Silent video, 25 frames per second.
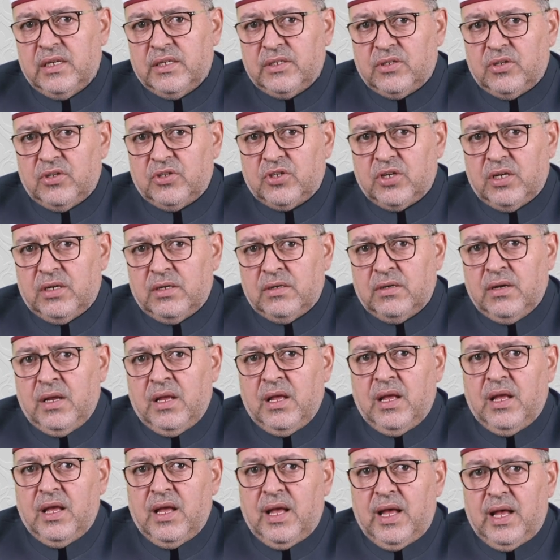Literature
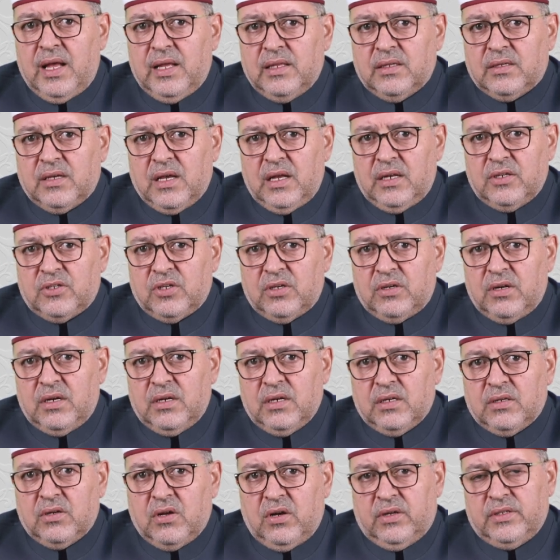and
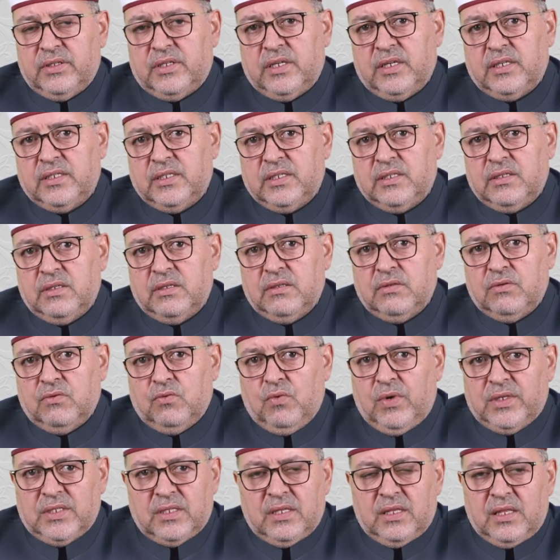cultural context.
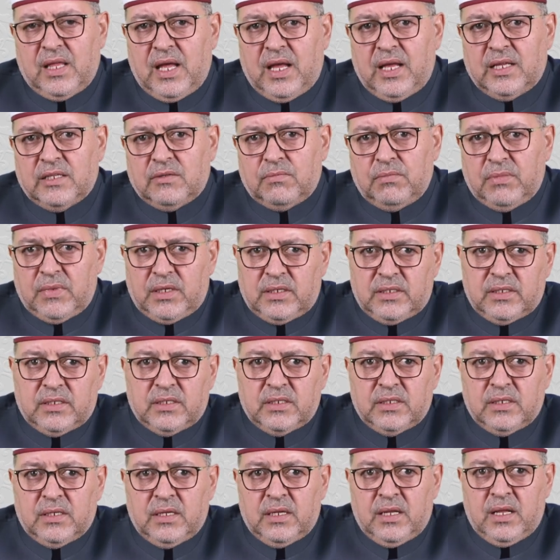What that
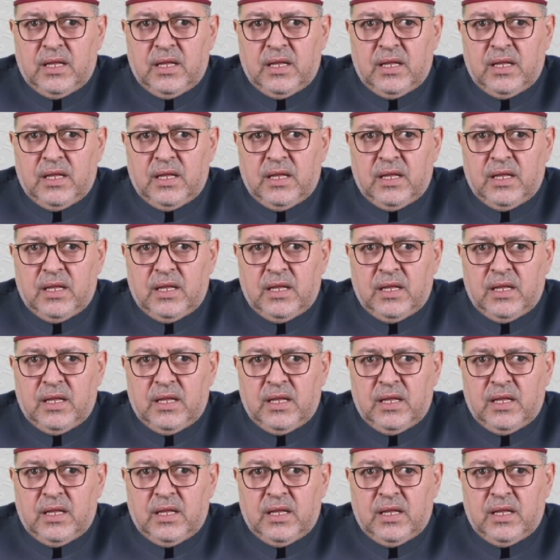means.